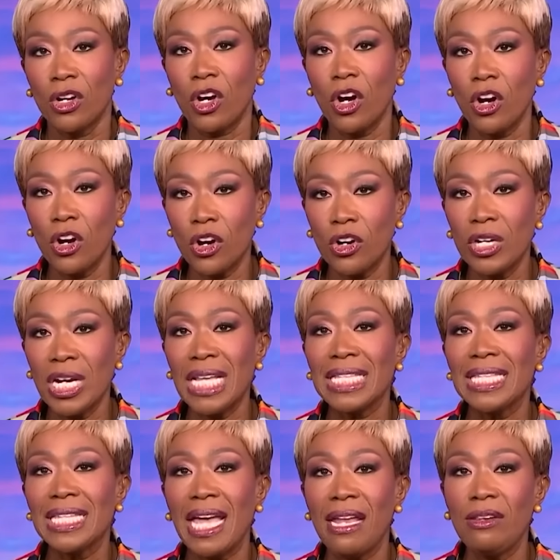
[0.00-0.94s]
Kern
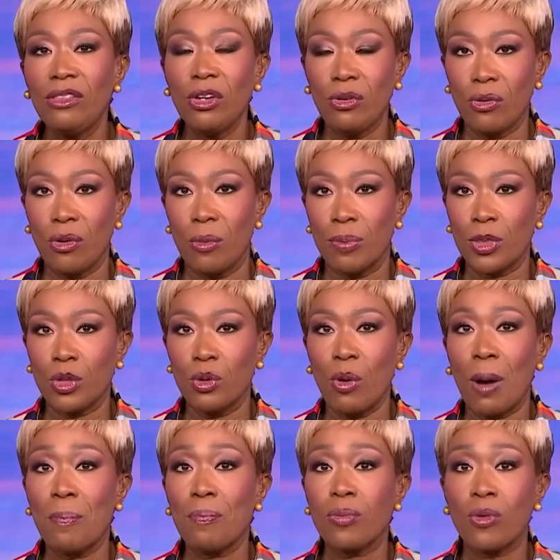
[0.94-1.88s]
led the group through
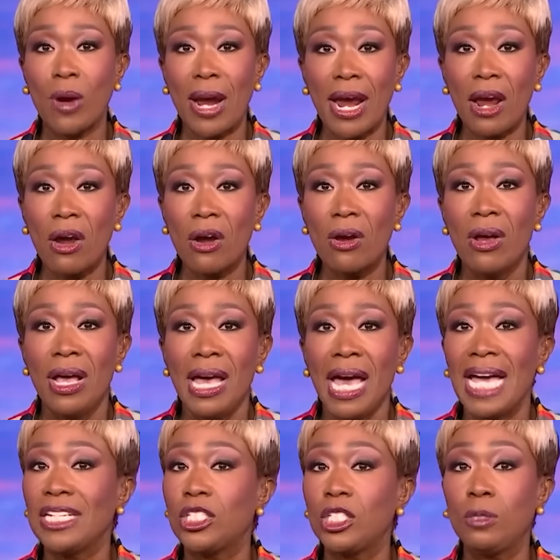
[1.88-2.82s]
a prayer
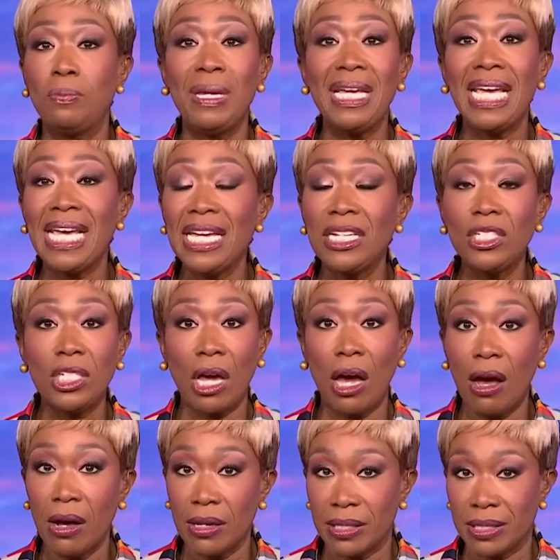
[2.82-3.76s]
and speaking in
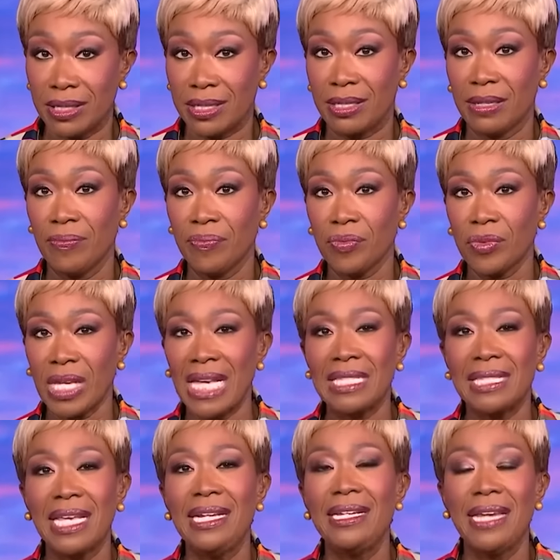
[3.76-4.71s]
tongues
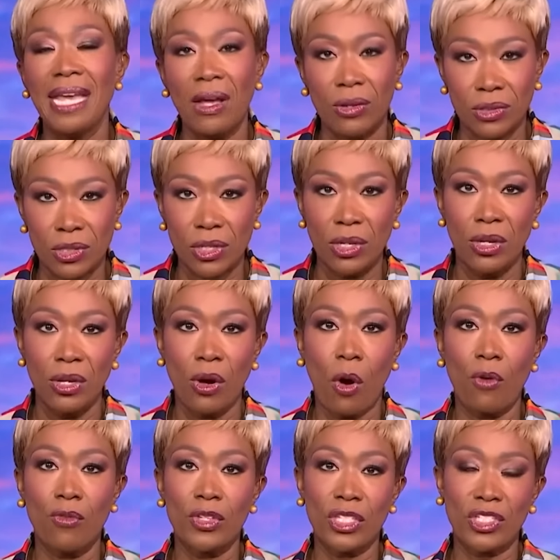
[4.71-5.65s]
as they knelt
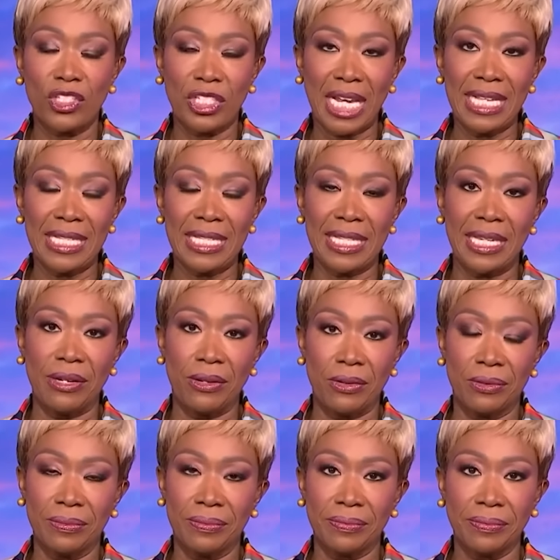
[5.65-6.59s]
over the state
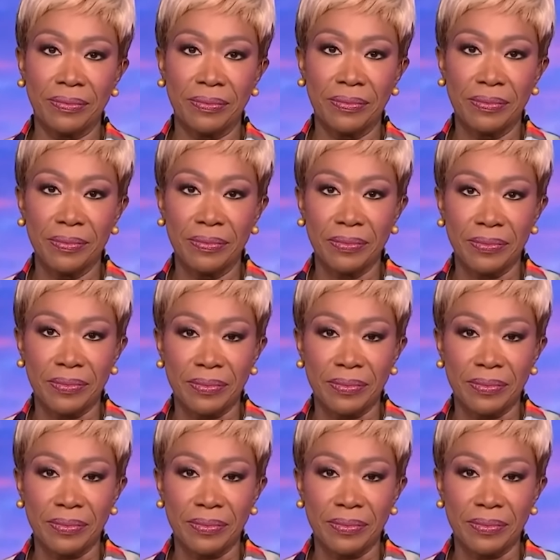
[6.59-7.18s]
seal. What's